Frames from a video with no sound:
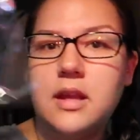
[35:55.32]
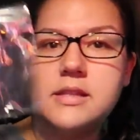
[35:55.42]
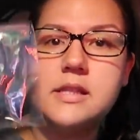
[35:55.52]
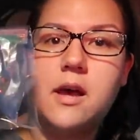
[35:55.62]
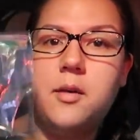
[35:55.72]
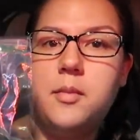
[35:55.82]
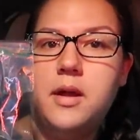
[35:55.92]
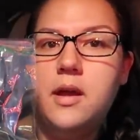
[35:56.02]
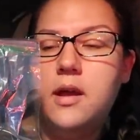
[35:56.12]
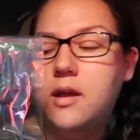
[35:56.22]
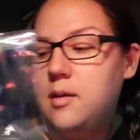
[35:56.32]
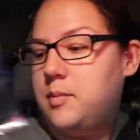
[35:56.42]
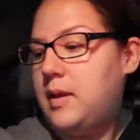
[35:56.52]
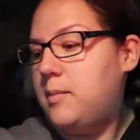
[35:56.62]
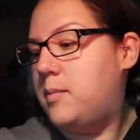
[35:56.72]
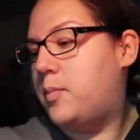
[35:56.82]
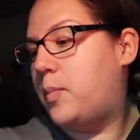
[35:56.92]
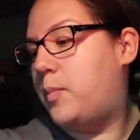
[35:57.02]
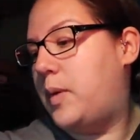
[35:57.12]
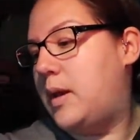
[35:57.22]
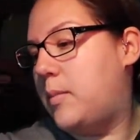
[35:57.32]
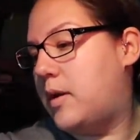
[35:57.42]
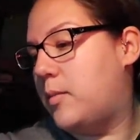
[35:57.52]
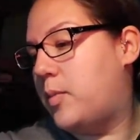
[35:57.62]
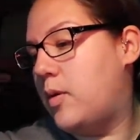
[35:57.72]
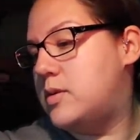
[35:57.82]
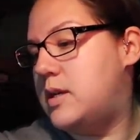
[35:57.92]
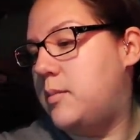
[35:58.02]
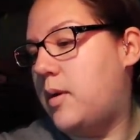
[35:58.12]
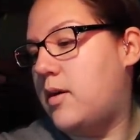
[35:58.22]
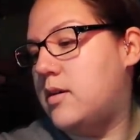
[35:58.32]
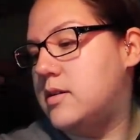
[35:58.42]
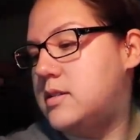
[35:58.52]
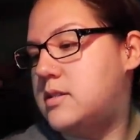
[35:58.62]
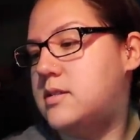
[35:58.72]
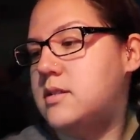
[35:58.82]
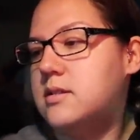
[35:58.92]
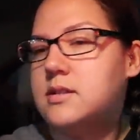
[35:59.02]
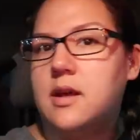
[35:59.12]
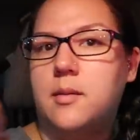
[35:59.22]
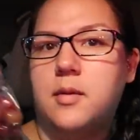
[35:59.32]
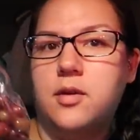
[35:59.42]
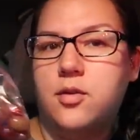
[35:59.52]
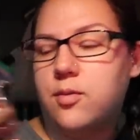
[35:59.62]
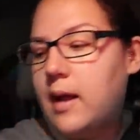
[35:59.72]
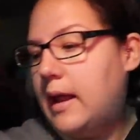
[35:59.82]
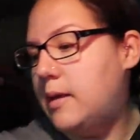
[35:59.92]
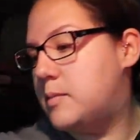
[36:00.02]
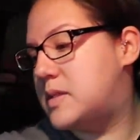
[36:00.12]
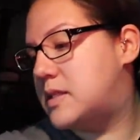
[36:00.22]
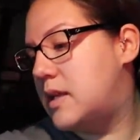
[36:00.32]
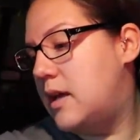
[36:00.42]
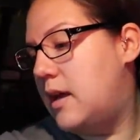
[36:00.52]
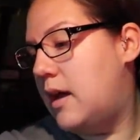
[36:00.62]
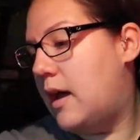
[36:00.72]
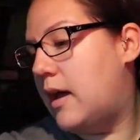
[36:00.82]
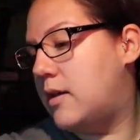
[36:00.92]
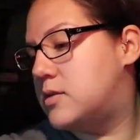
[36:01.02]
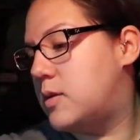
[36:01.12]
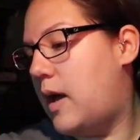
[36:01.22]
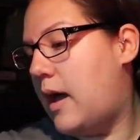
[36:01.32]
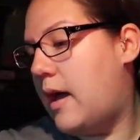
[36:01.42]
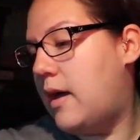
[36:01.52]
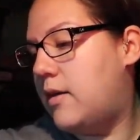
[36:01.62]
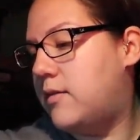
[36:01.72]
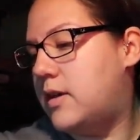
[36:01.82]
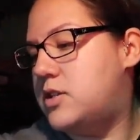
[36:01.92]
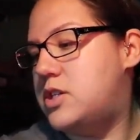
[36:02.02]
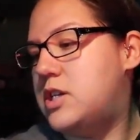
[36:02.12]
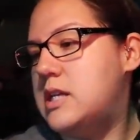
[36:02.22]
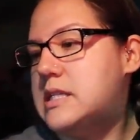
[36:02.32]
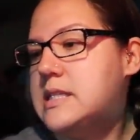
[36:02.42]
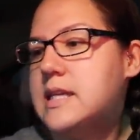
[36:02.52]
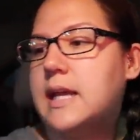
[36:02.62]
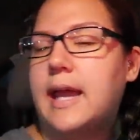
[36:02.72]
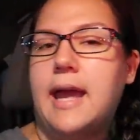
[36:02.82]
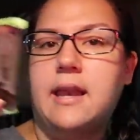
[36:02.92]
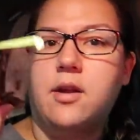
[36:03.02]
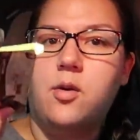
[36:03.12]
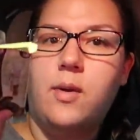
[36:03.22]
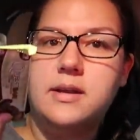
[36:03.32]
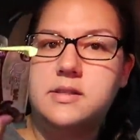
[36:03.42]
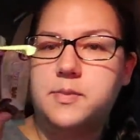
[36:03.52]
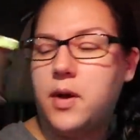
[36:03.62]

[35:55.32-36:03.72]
some peanut butter protein balls, some grapes. I also have a cheese stick and a Quest